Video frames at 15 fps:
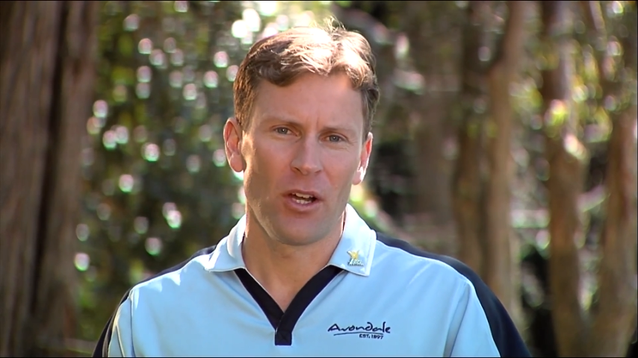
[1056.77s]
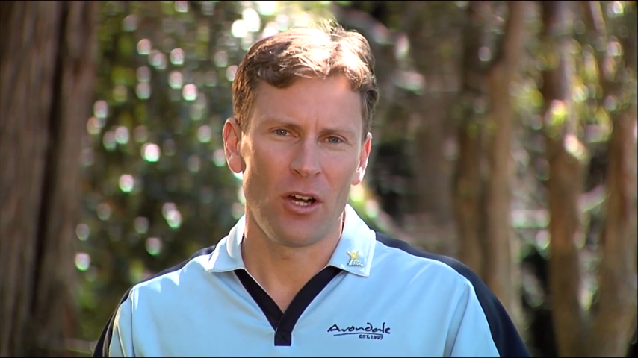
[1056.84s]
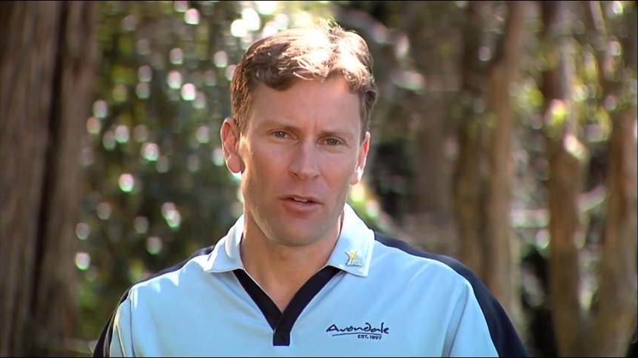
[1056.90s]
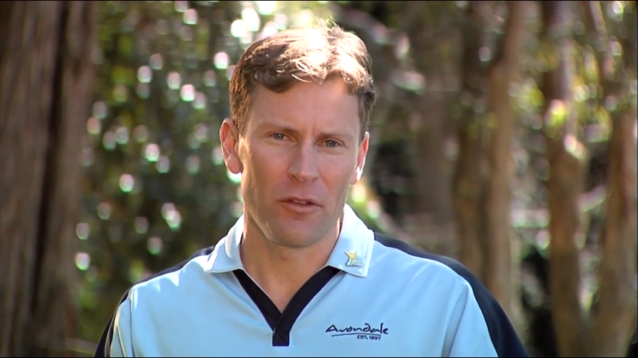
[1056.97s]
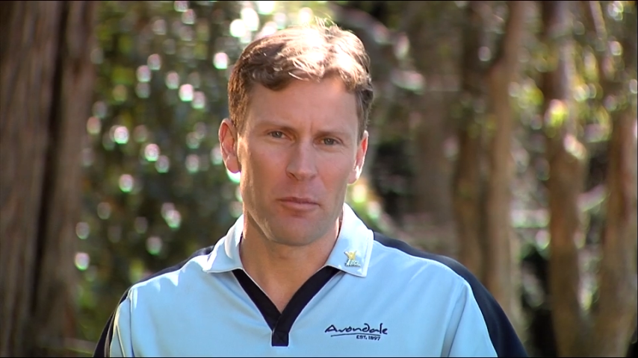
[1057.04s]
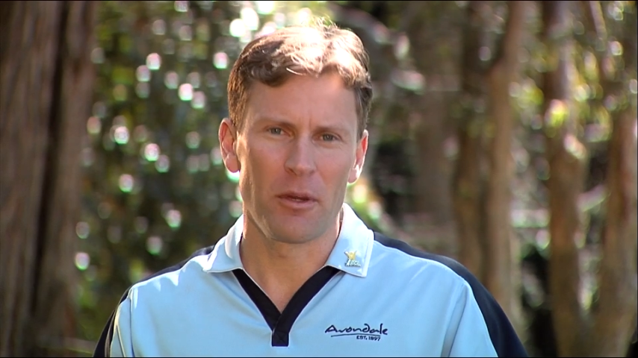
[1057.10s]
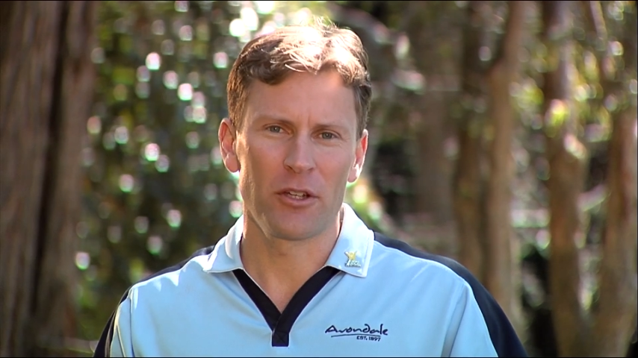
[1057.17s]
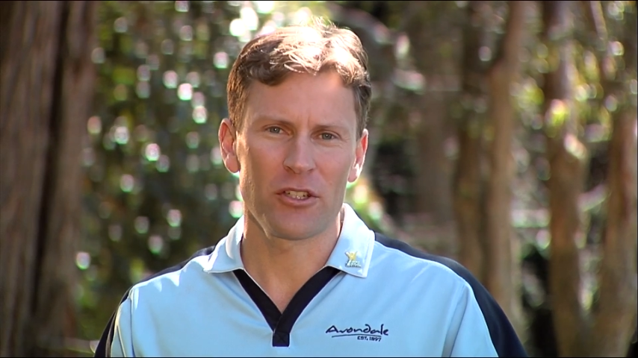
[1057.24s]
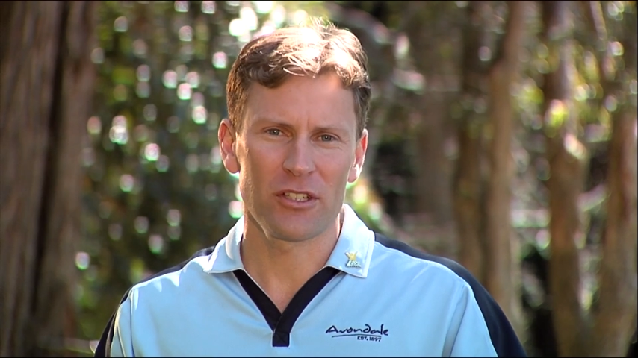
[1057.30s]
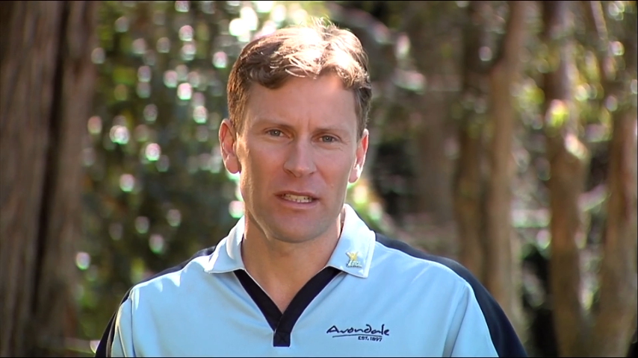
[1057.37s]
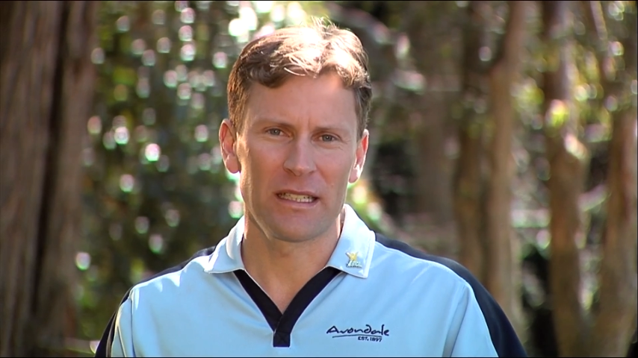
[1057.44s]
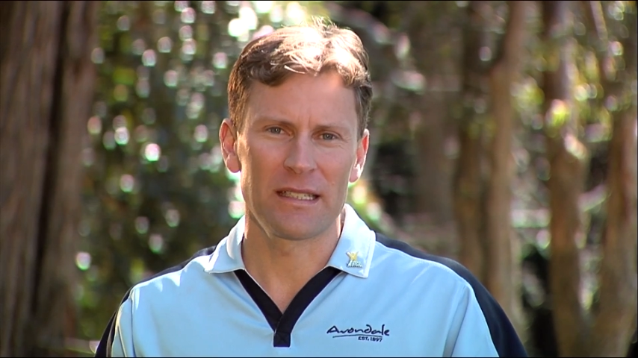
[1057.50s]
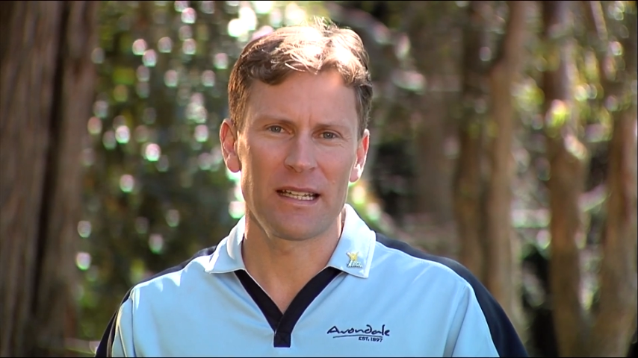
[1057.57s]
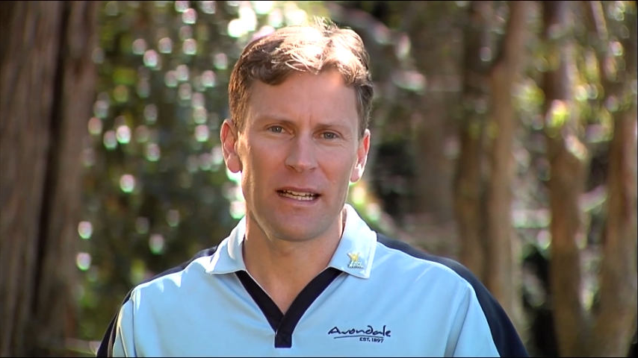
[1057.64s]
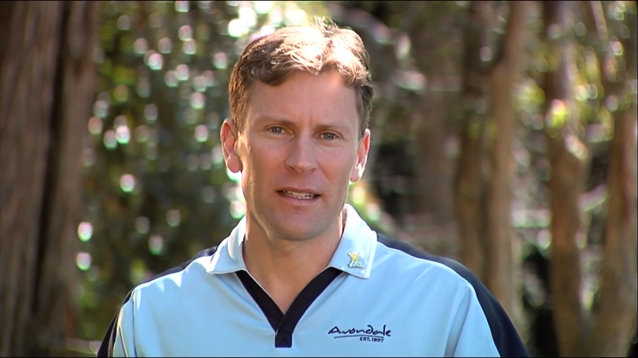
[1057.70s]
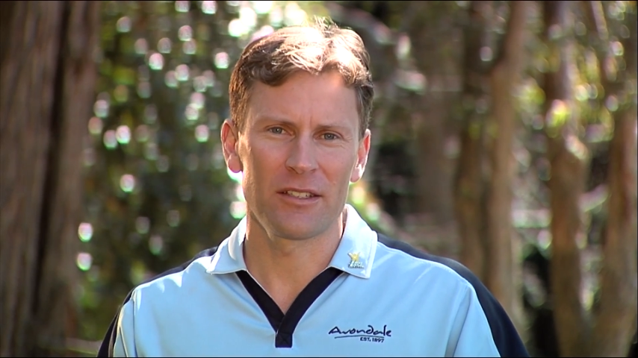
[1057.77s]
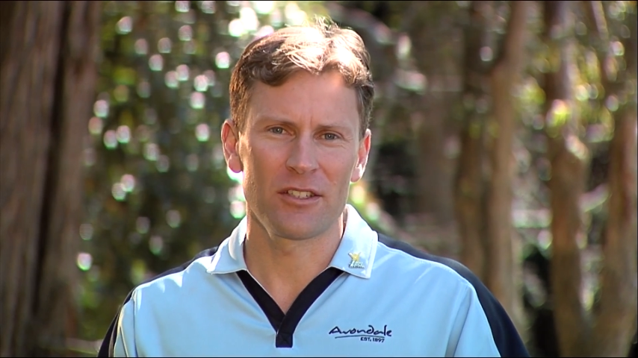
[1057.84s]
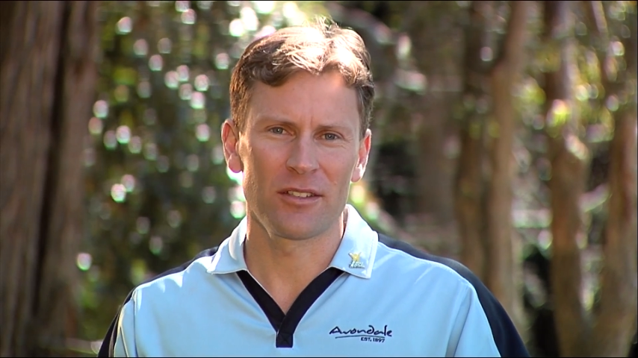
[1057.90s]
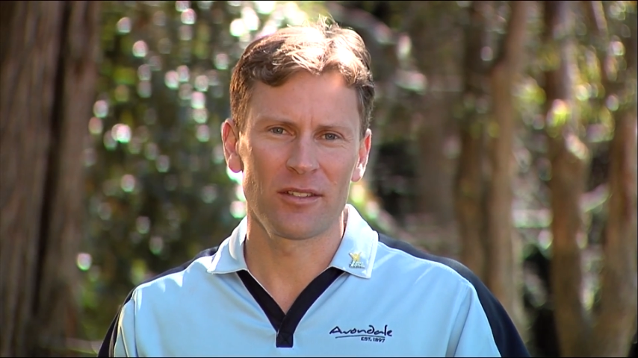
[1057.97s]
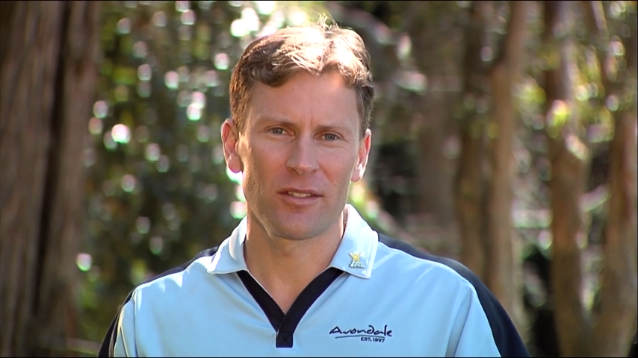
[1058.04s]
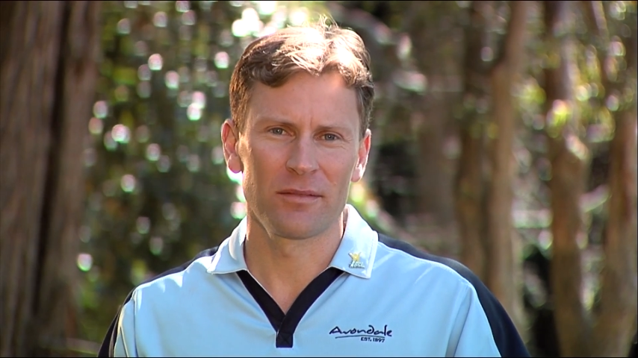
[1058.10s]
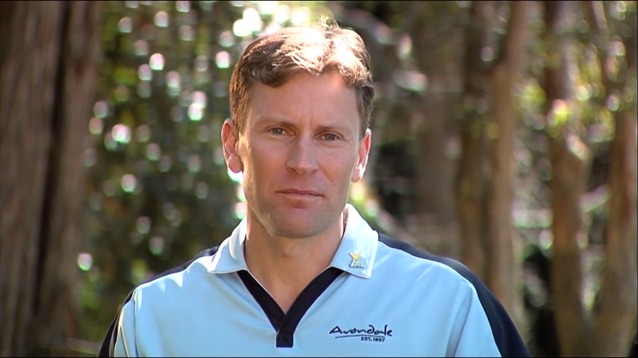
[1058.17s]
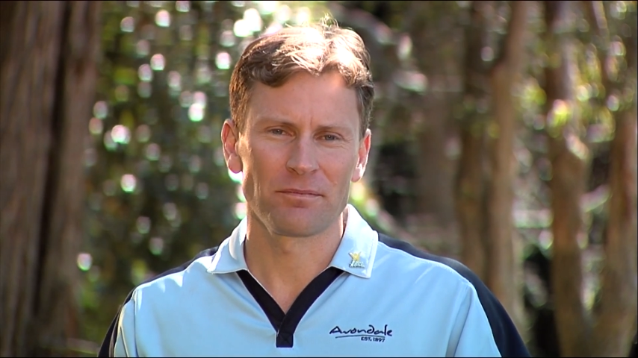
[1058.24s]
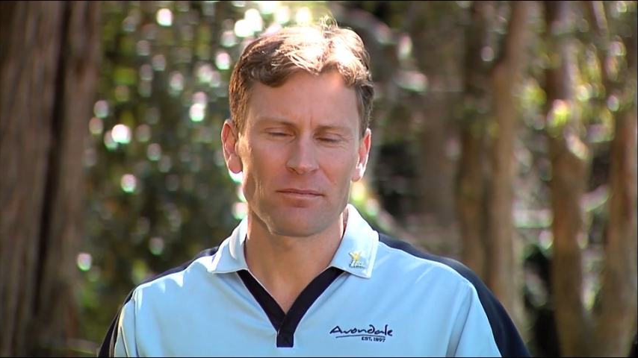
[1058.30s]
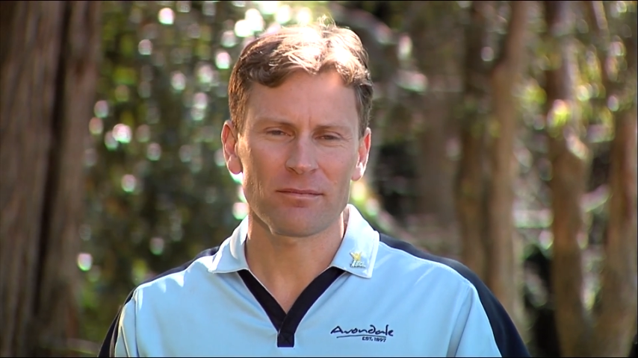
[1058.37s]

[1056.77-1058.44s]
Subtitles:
of emotional intelligence.